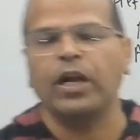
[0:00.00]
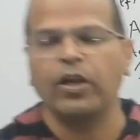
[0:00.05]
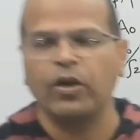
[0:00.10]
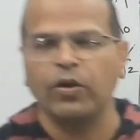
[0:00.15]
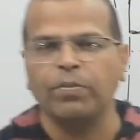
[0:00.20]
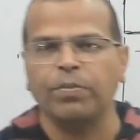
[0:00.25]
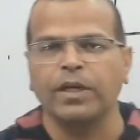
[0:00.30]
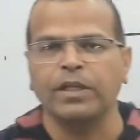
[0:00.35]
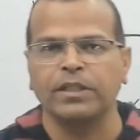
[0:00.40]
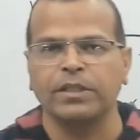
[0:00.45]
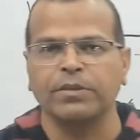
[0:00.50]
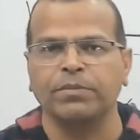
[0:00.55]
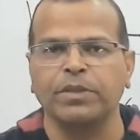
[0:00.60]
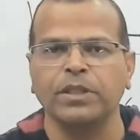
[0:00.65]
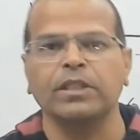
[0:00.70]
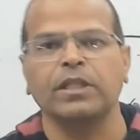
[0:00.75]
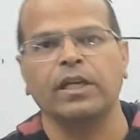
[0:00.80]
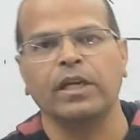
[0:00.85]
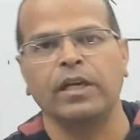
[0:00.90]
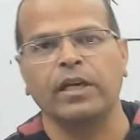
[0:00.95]
I hope concept
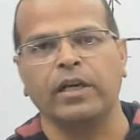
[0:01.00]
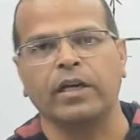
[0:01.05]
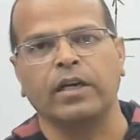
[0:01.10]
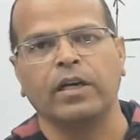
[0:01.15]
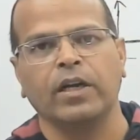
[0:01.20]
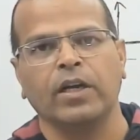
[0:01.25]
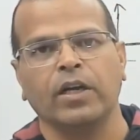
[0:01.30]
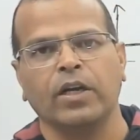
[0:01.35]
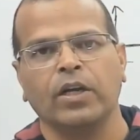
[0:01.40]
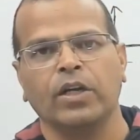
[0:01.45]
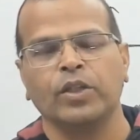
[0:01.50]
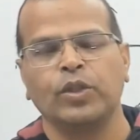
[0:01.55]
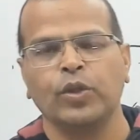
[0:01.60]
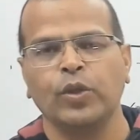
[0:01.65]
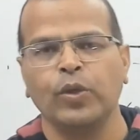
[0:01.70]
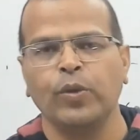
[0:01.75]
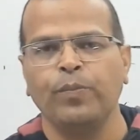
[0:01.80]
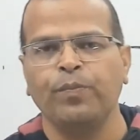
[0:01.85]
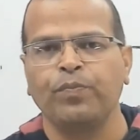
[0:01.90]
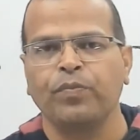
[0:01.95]
is clear.
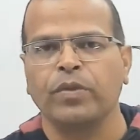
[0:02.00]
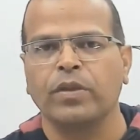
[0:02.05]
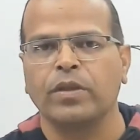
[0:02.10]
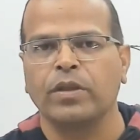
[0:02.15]
So